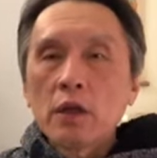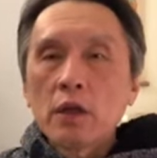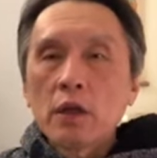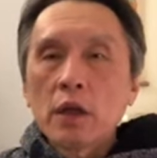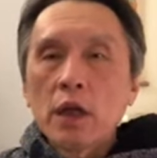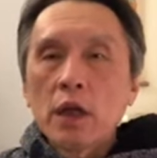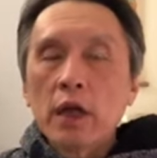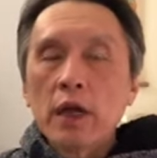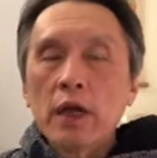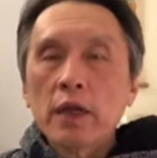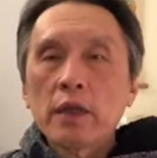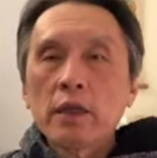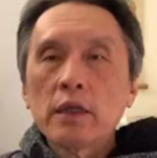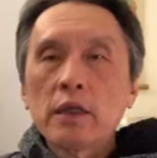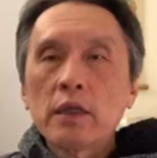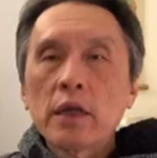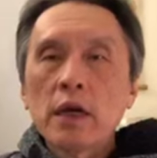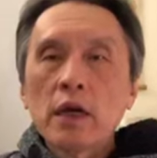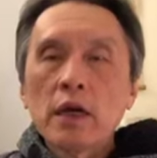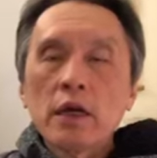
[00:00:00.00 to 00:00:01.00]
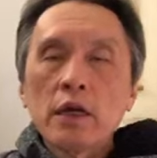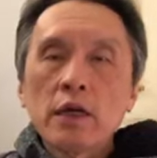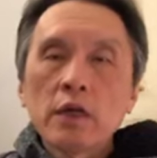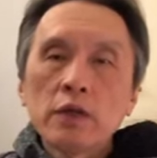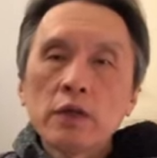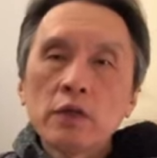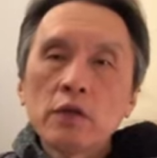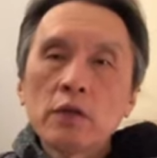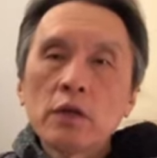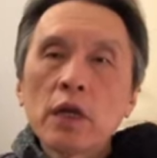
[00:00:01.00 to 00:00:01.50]
And
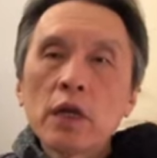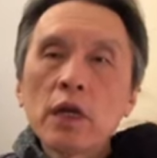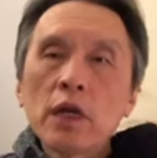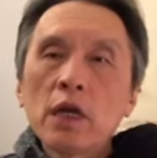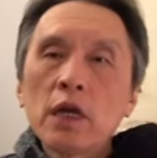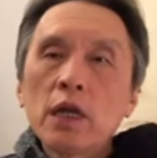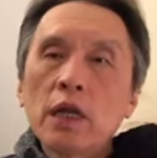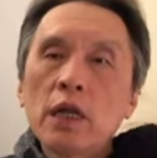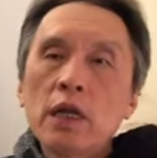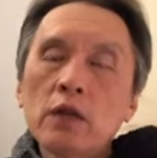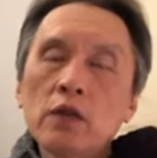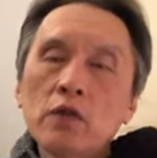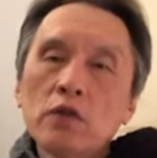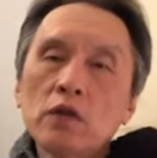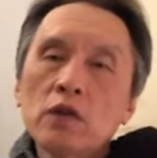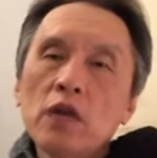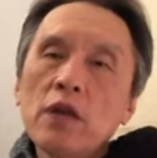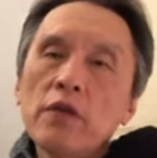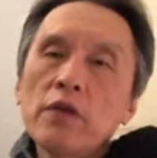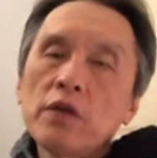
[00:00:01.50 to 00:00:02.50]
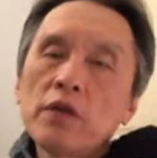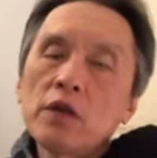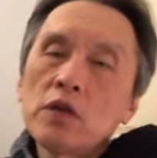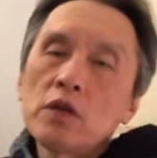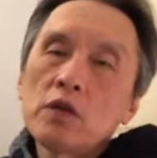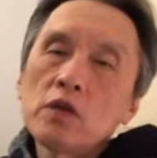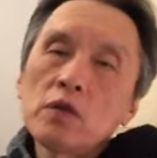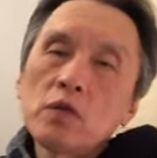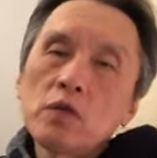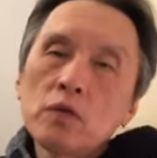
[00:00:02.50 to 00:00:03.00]
tonight I'd like to share with
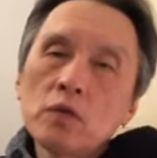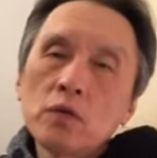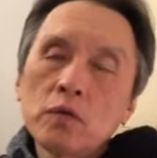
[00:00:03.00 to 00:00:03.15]
you